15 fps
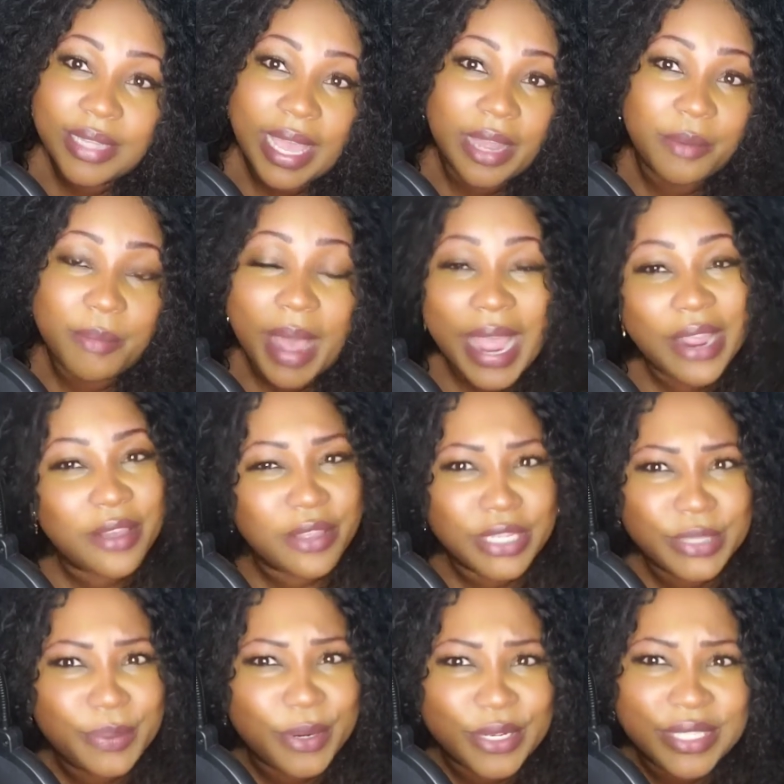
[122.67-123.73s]
they admire
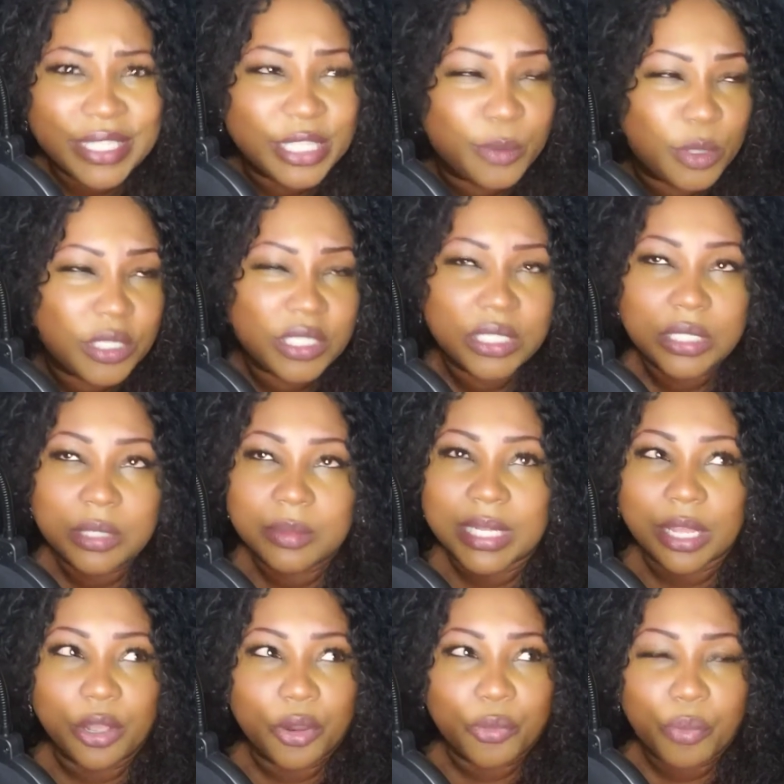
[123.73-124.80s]
this person. This person seems
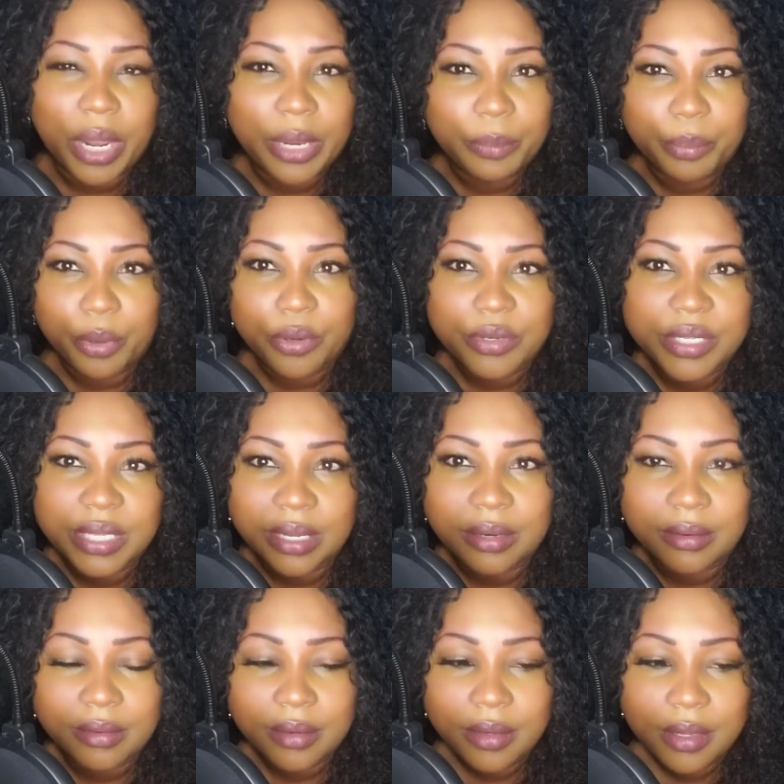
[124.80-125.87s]
like a great
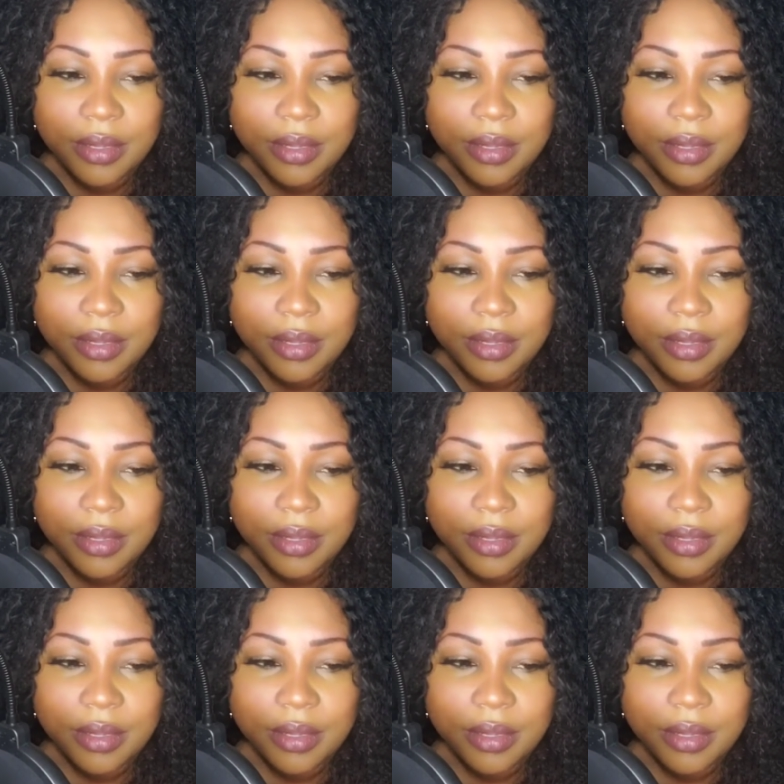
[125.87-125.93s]
person.